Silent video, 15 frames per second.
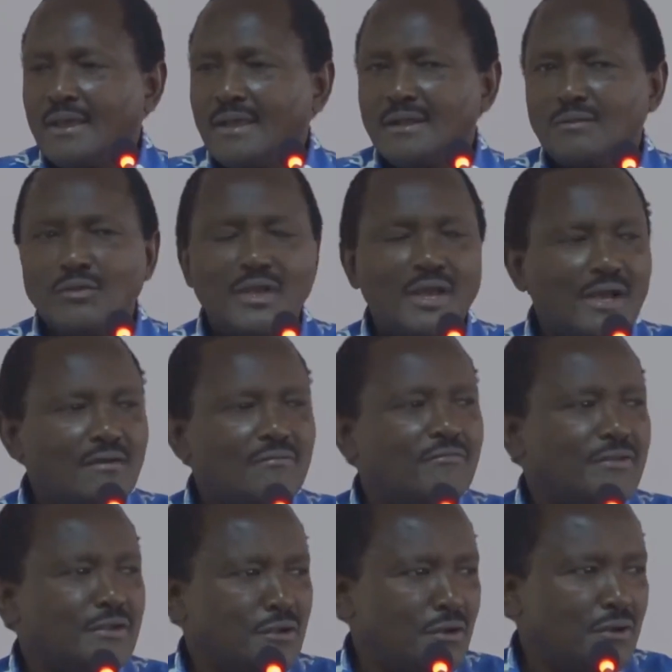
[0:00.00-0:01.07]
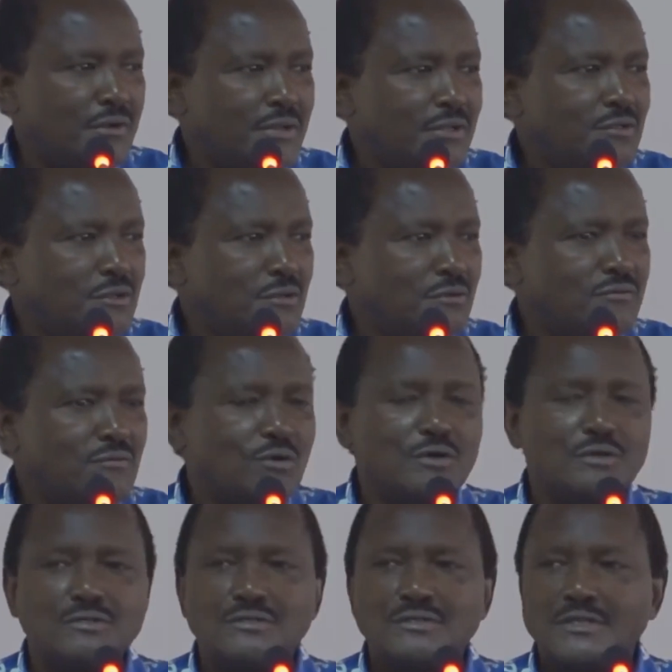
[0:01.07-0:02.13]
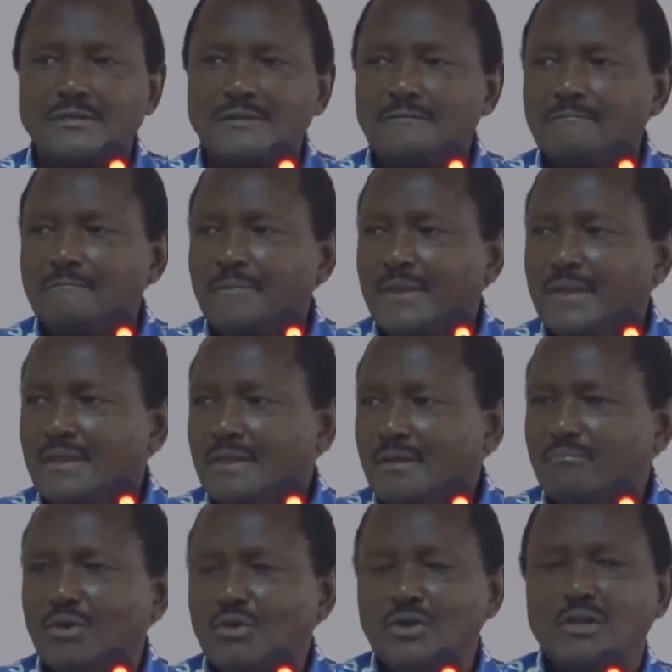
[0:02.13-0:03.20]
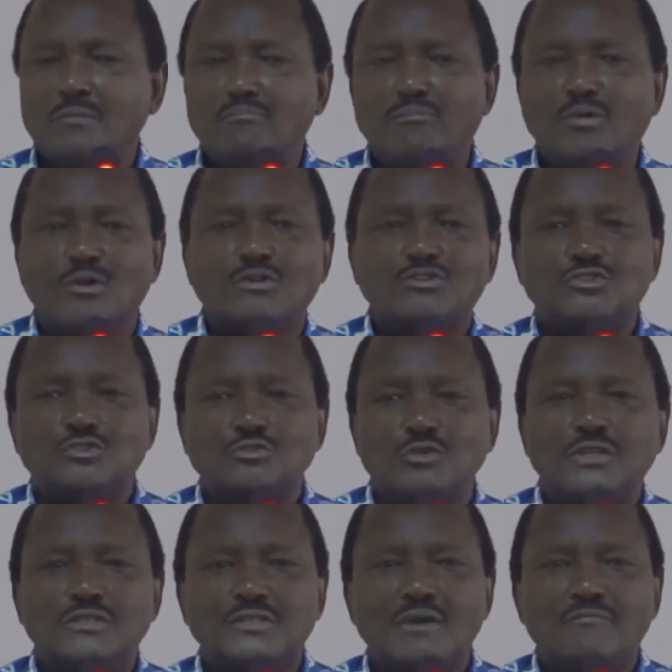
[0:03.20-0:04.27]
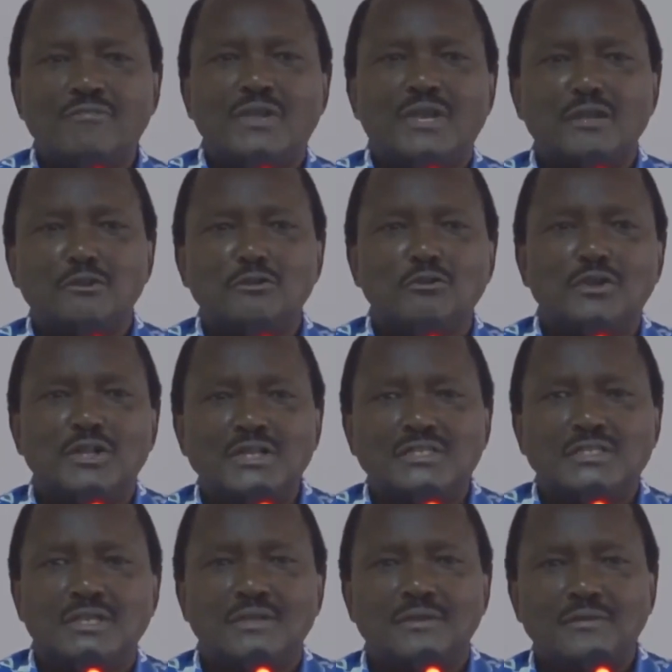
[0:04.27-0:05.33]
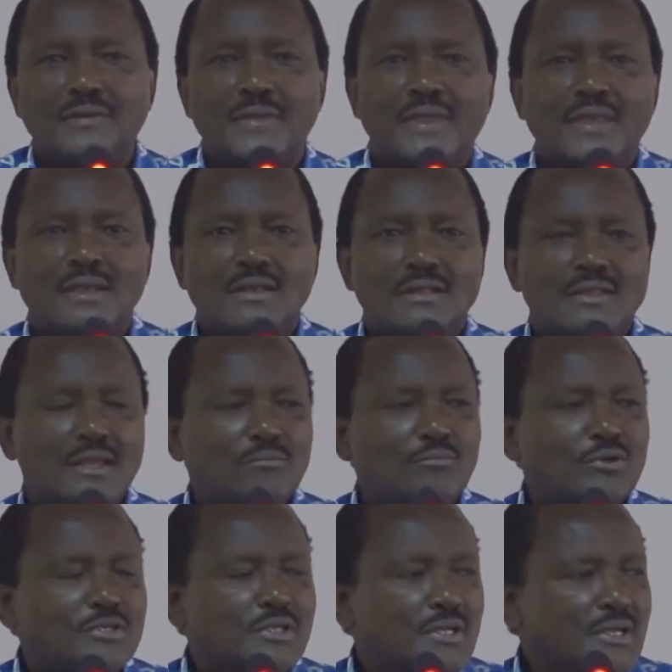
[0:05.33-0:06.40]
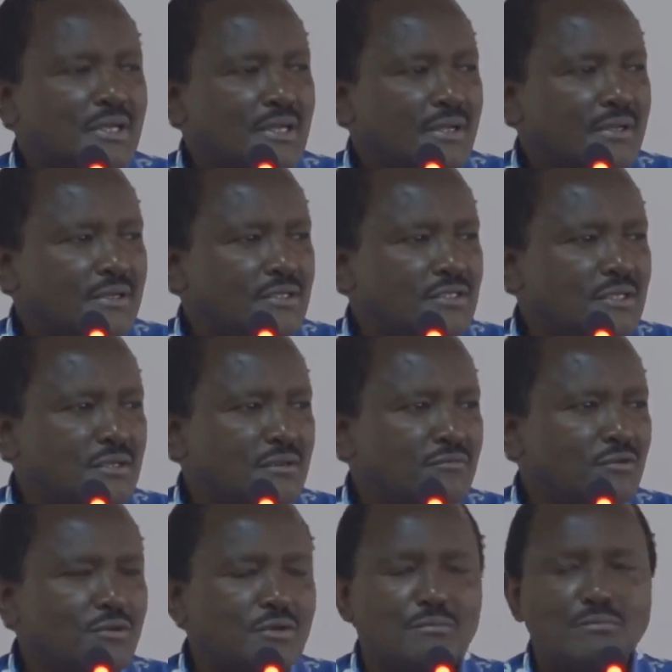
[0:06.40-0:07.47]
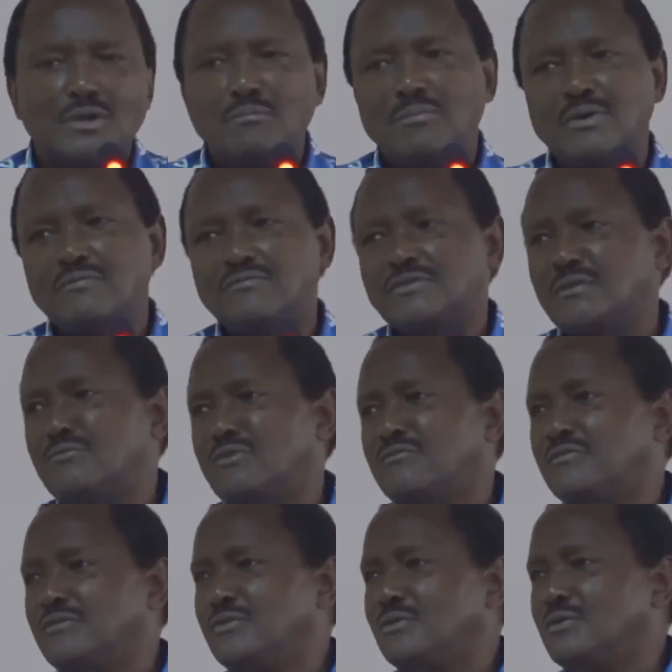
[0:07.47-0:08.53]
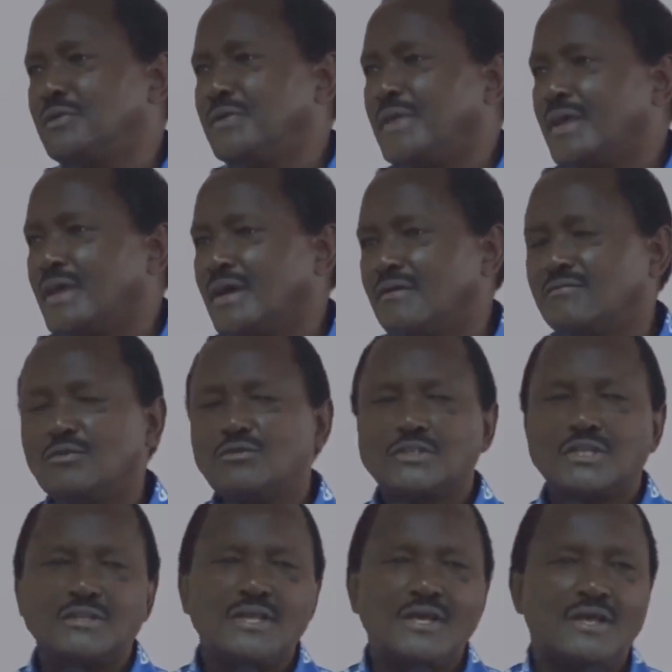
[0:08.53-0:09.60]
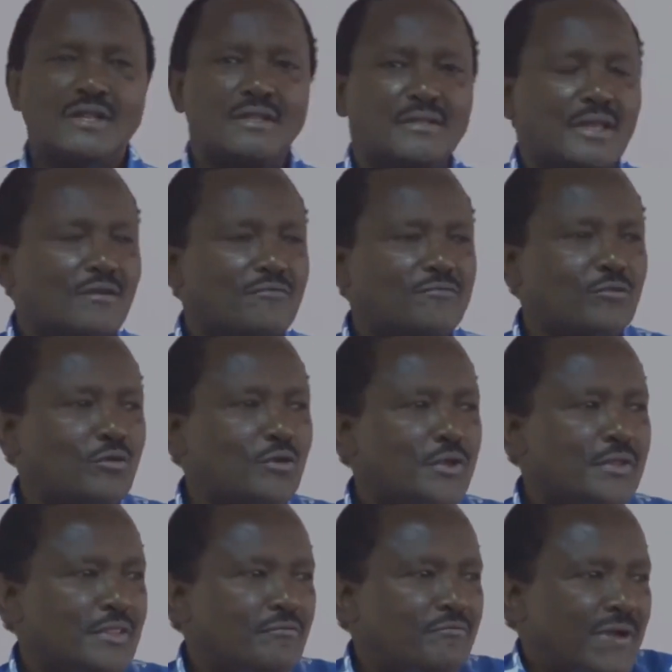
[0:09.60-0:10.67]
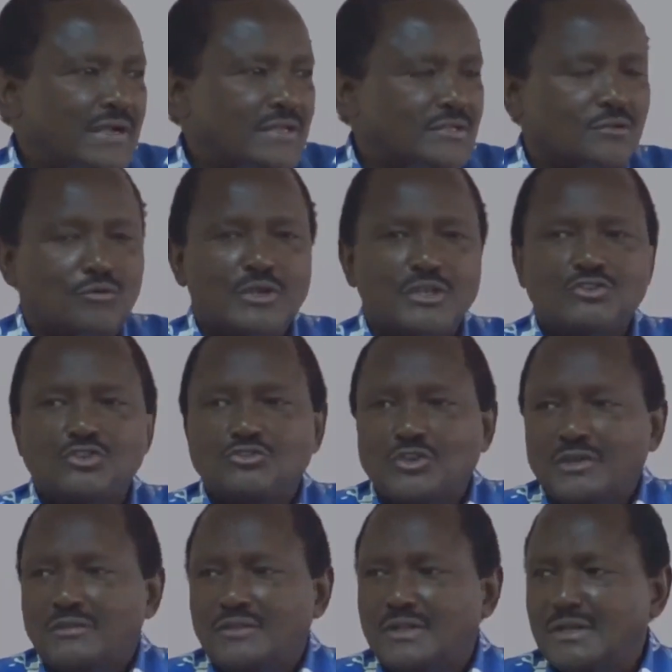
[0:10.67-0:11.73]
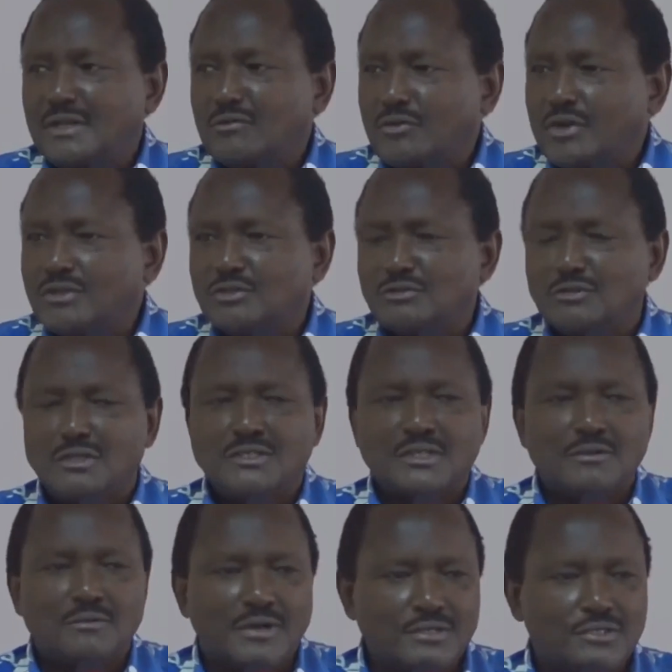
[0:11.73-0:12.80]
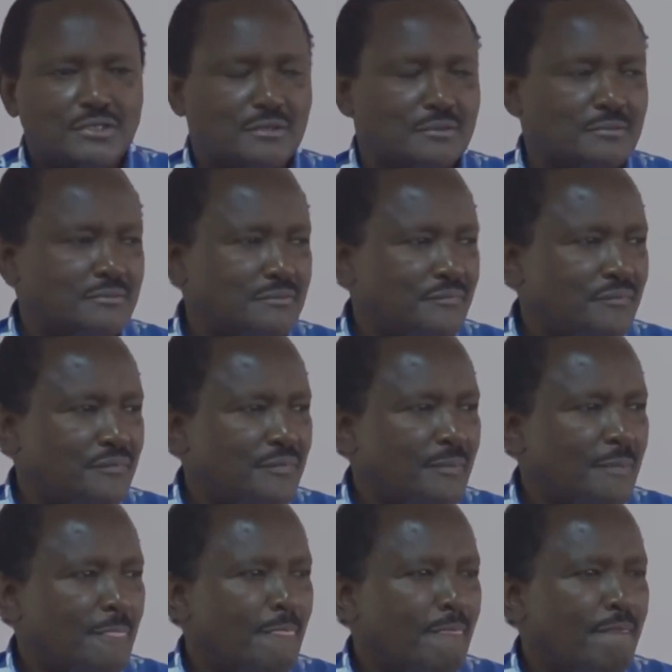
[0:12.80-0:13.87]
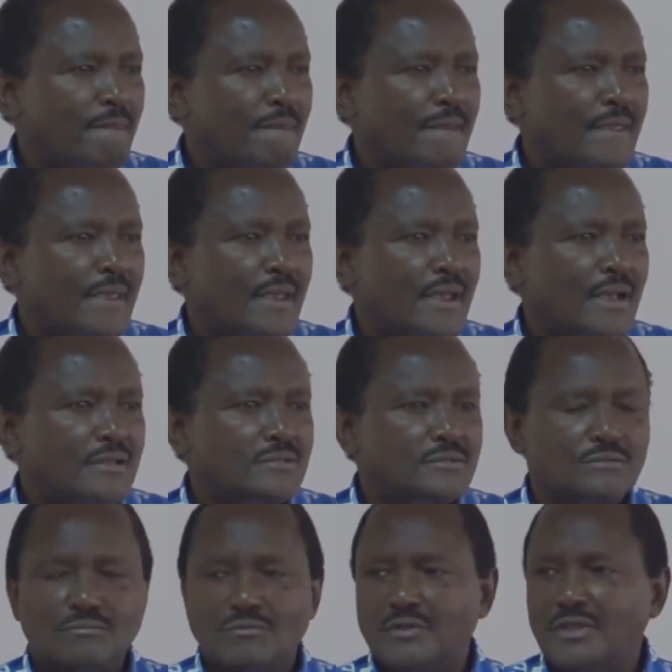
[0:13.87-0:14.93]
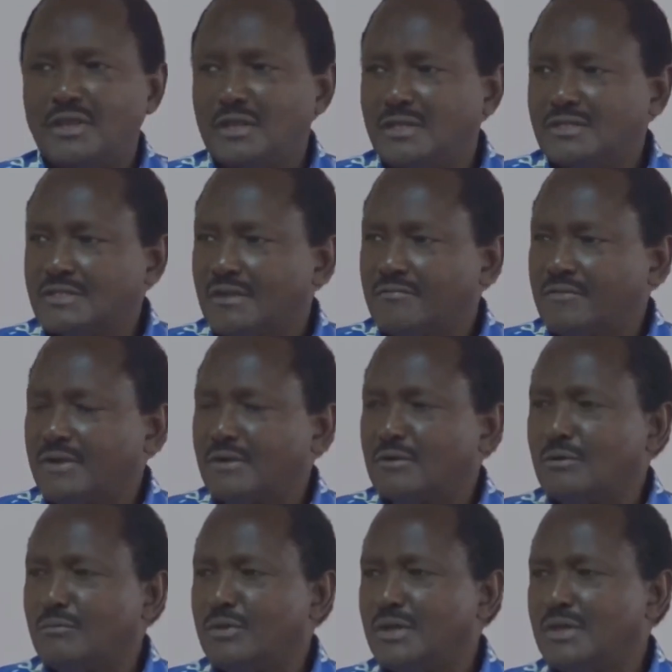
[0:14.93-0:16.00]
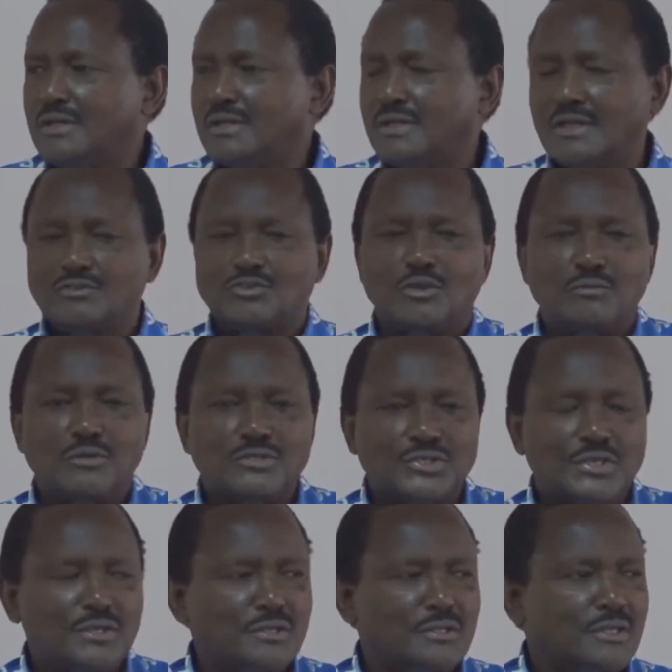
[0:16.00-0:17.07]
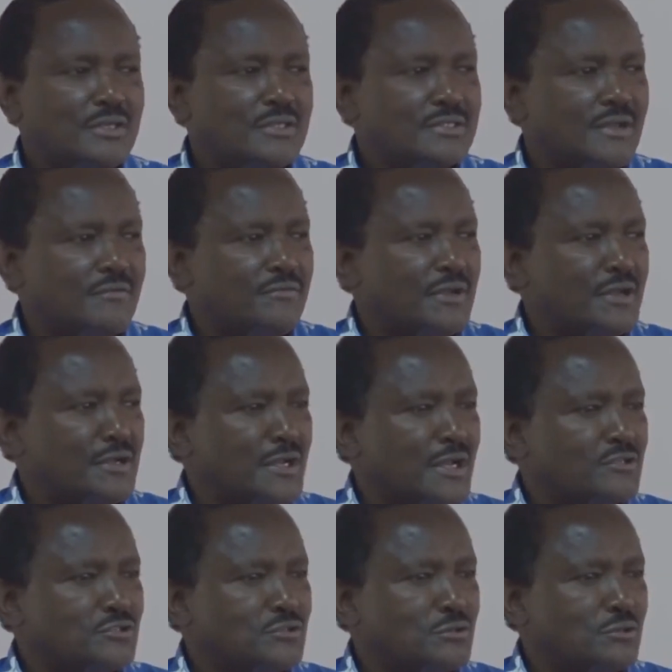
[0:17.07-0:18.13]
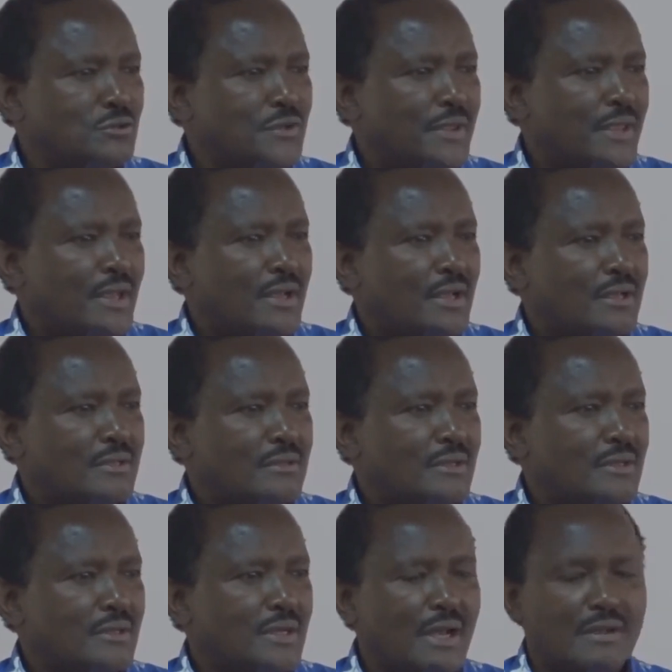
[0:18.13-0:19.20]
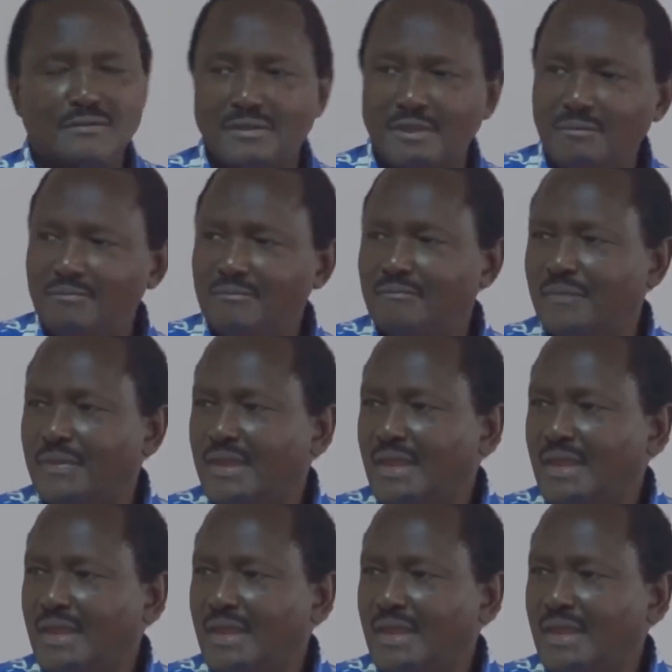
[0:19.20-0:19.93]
And we have in our region, of course, the building blocks towards African unity, the Abuja Declaration, if you remember, if some of you have looked at that, and therefore the fact that we are strengthening regional integration as within East African community, that's why we're seeing the East African national anthem.